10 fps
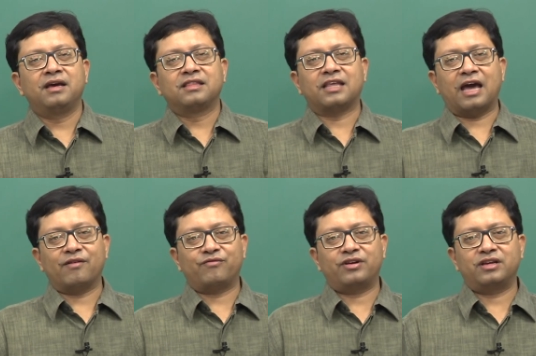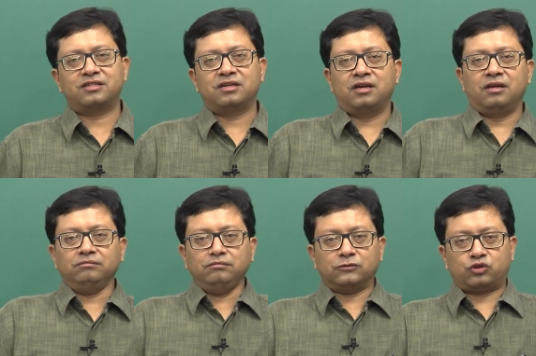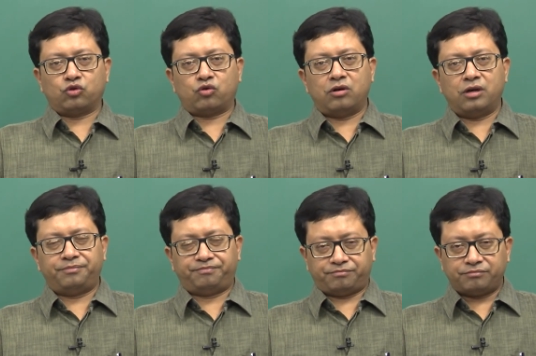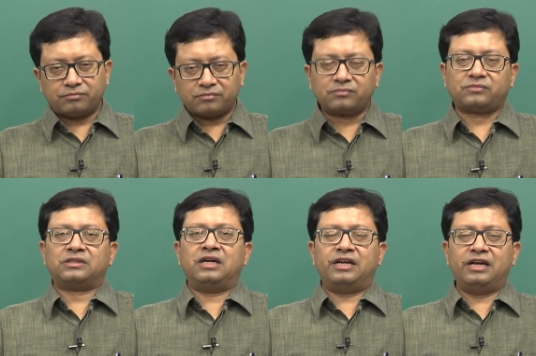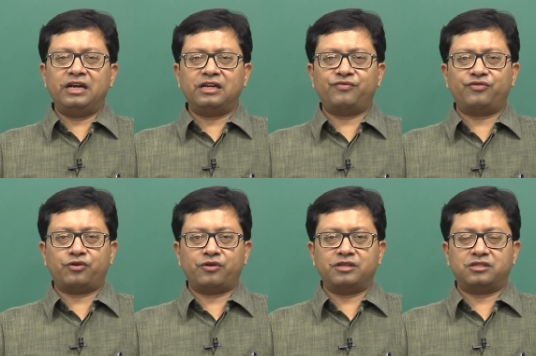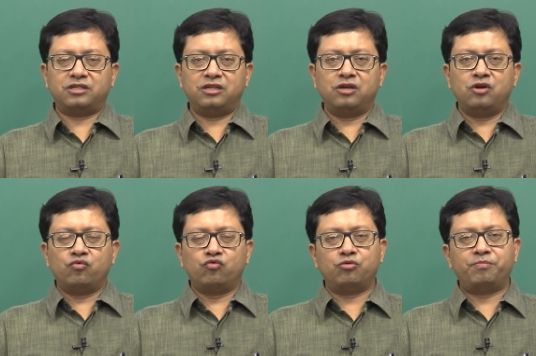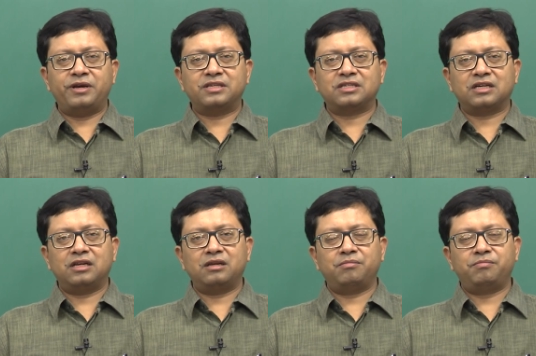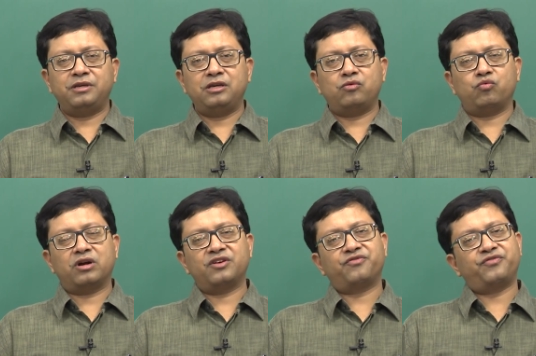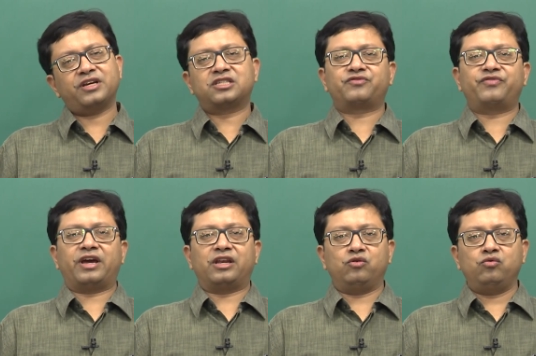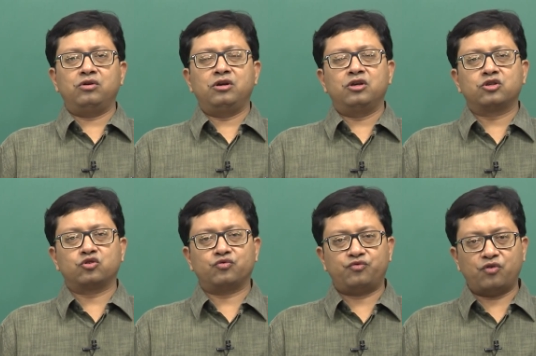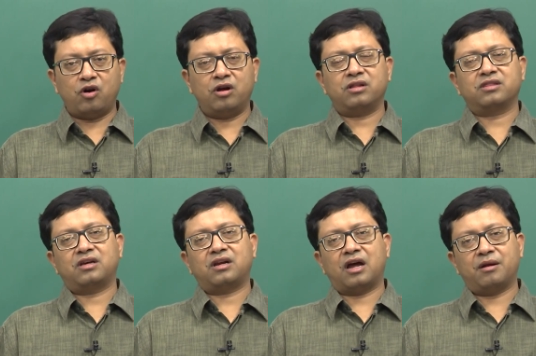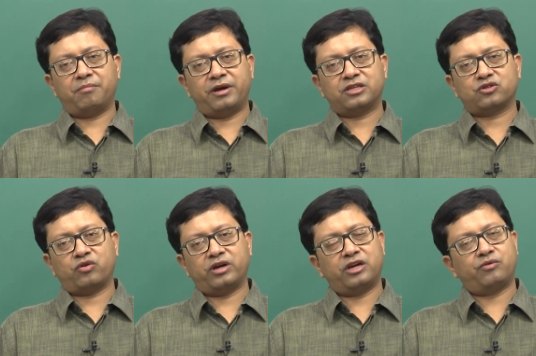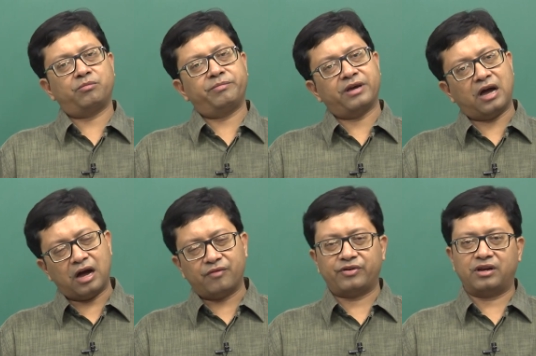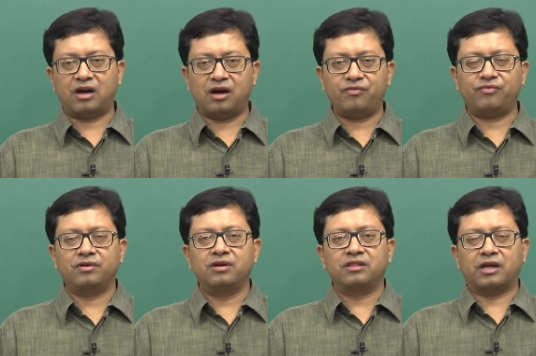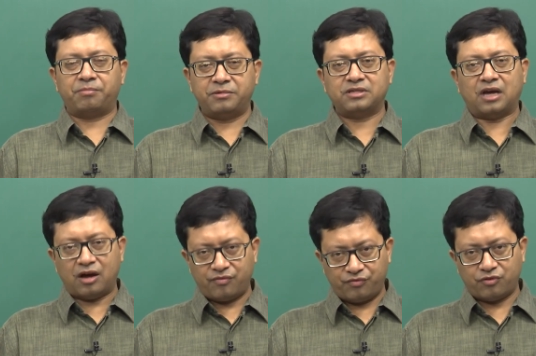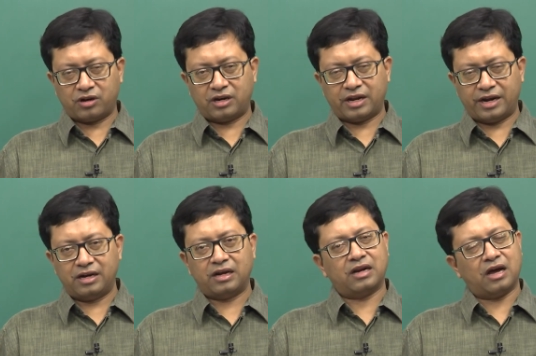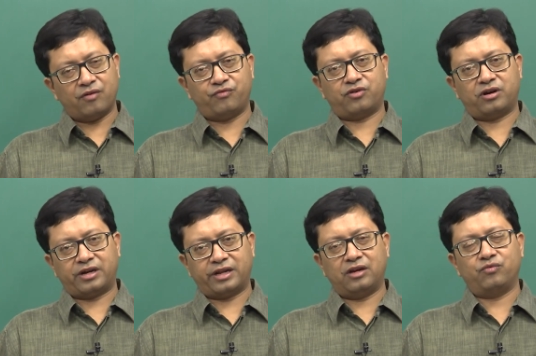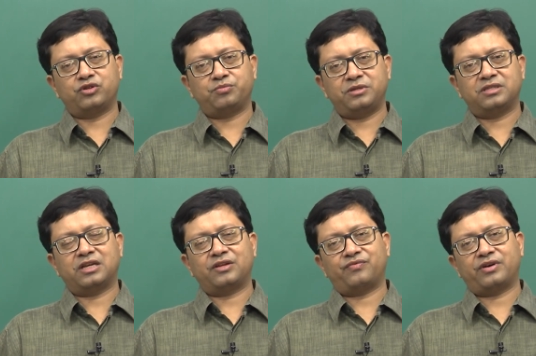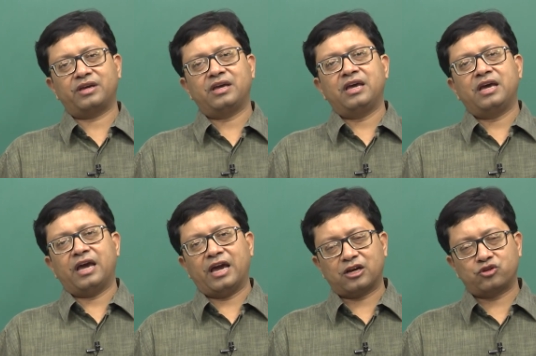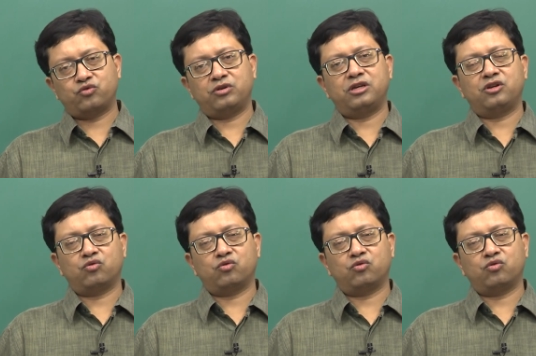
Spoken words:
The average so called relative frequency would basically be one fixed value. So, for the unbiased coin it will be half and half, that means half for an head and half for a tail, which means that if I actually